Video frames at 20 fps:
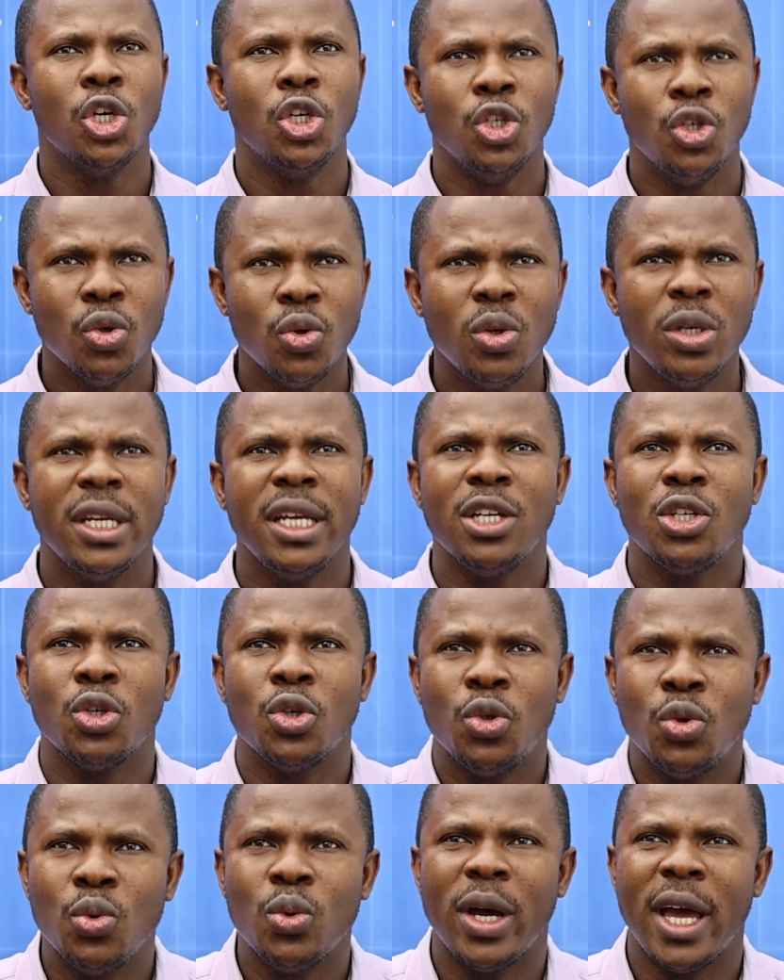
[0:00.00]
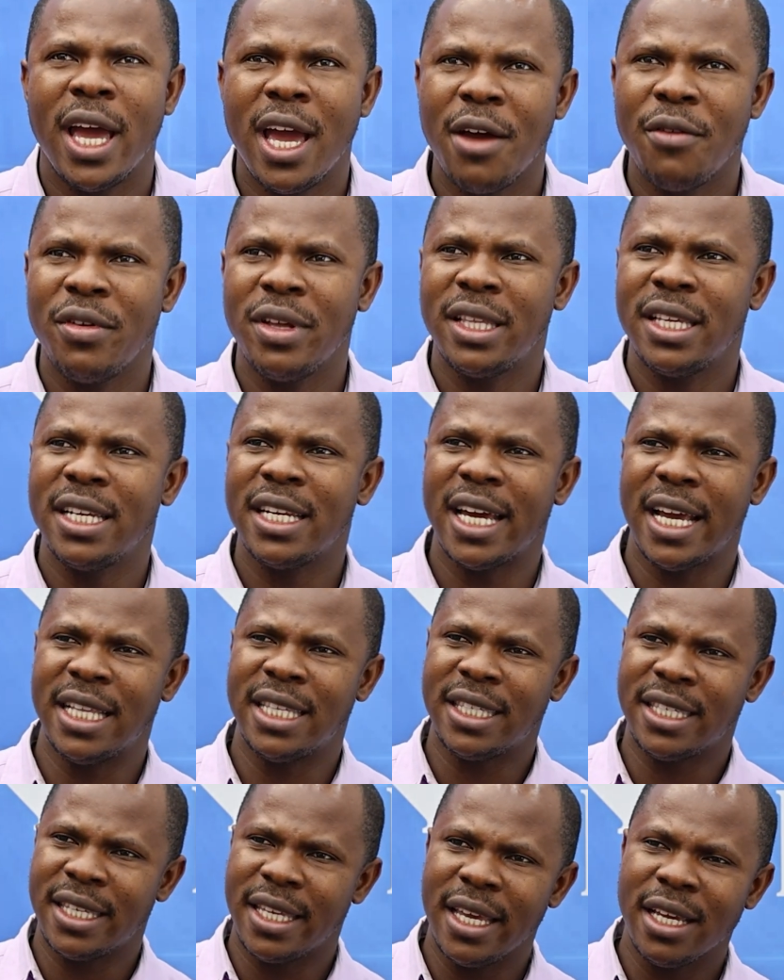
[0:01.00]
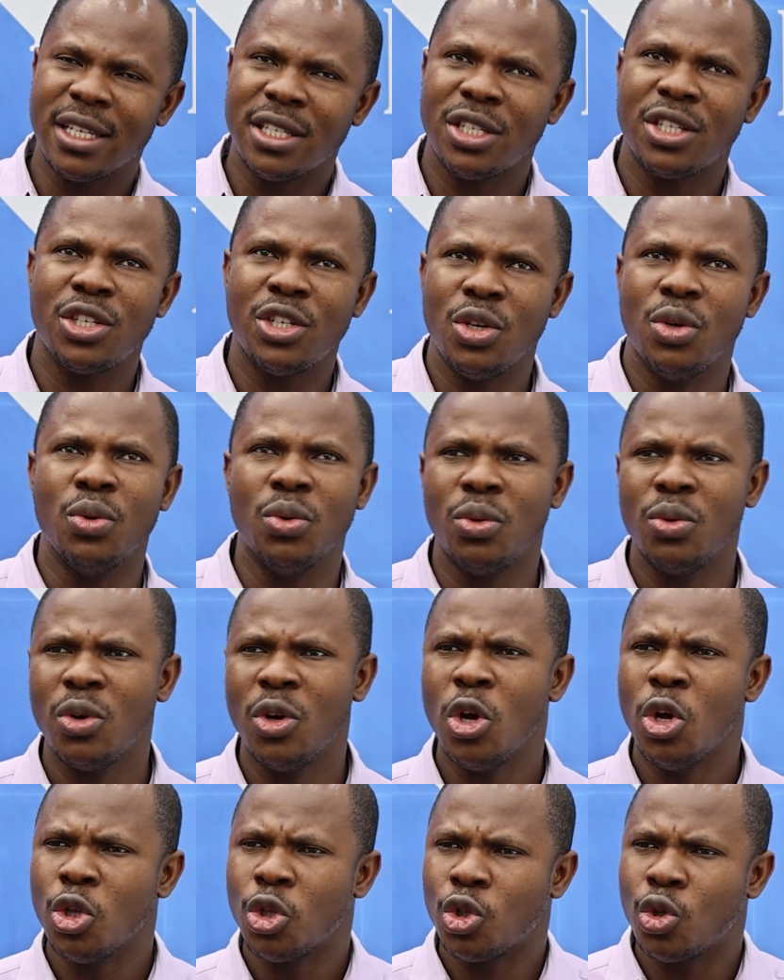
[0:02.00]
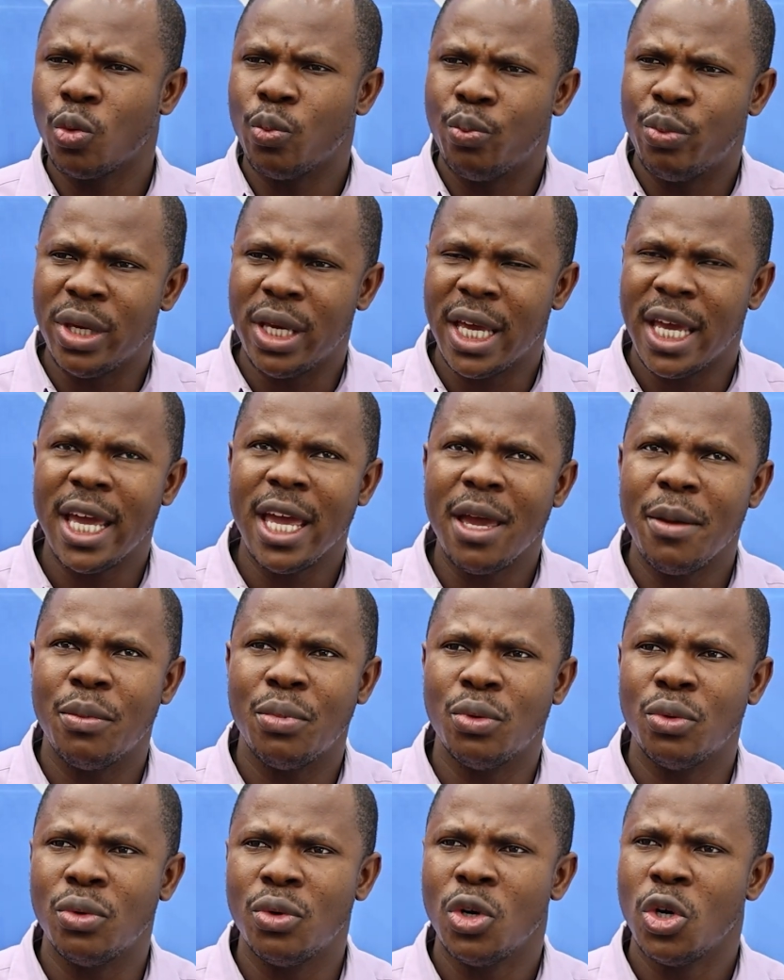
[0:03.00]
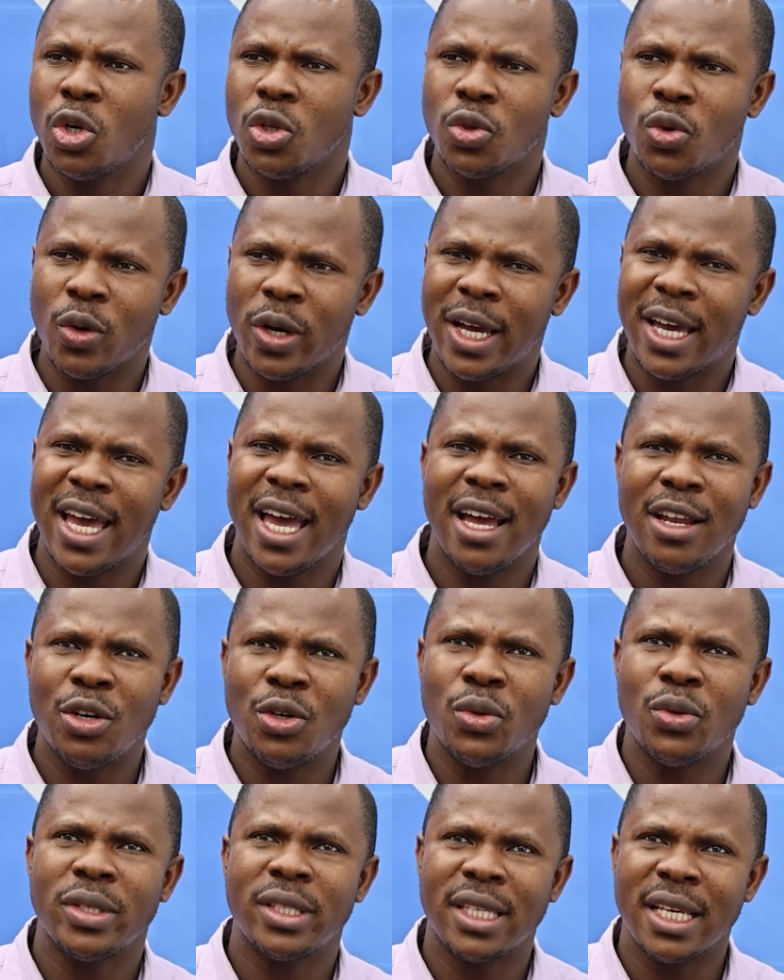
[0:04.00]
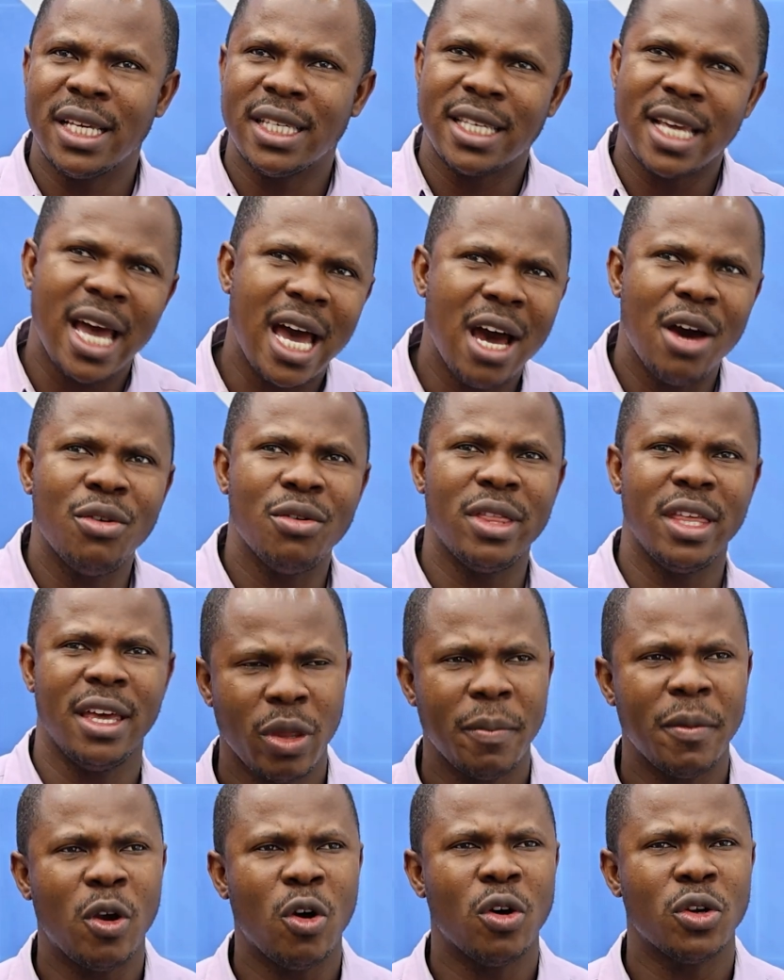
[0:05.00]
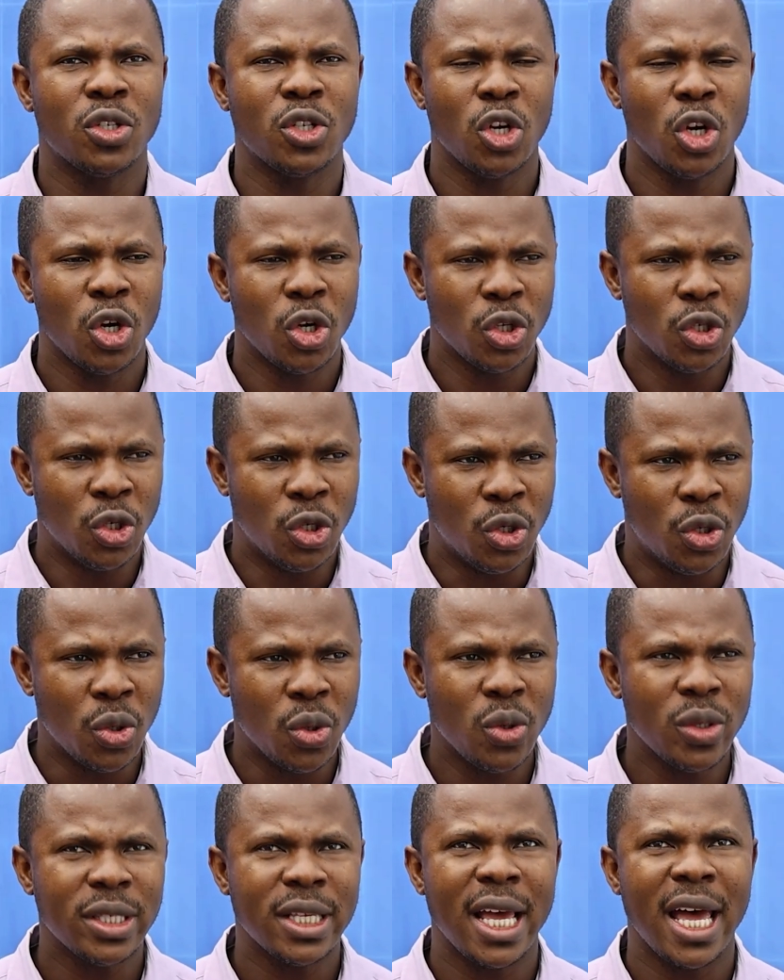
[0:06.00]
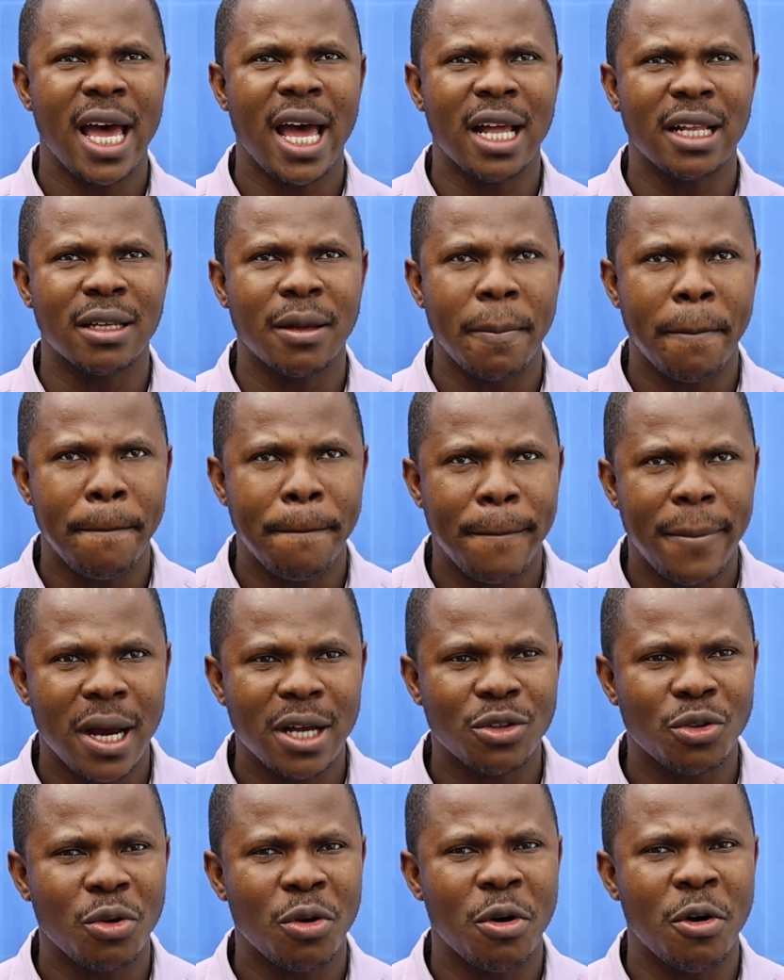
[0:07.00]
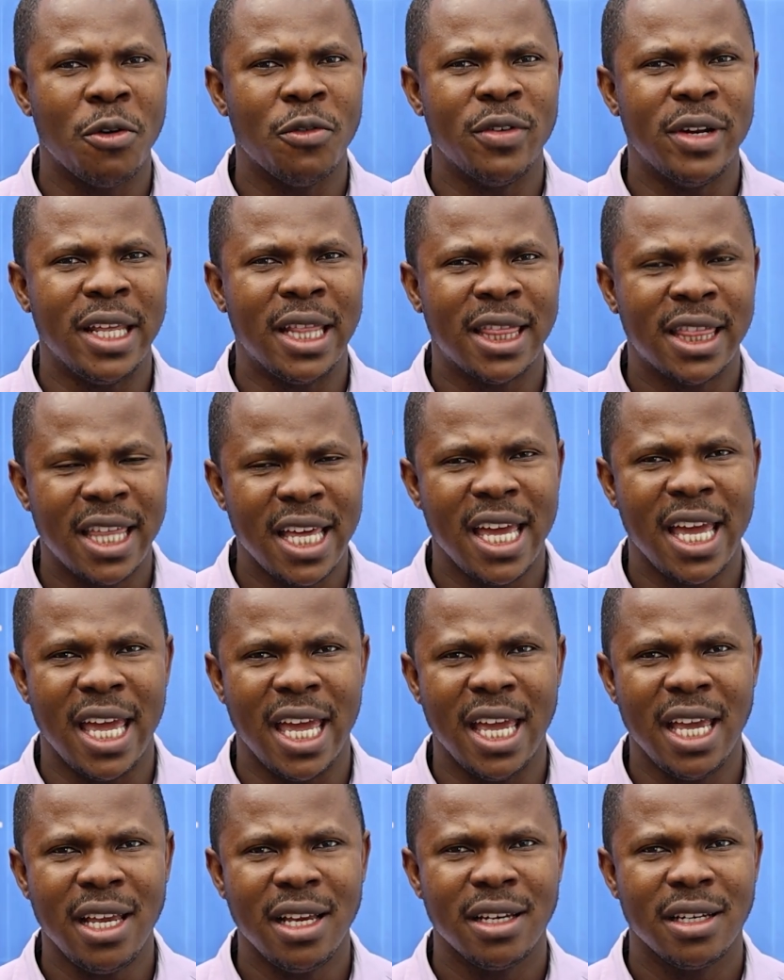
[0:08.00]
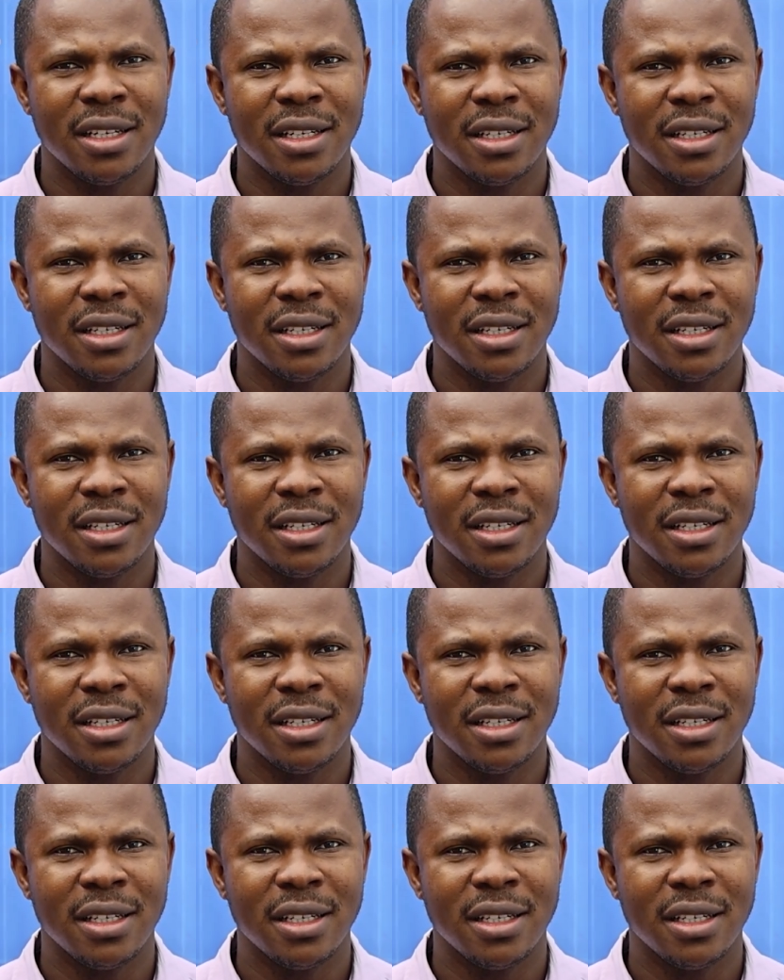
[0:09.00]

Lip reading: You need to do everything that it takes you to be able to get those things out there, because those are part of the thing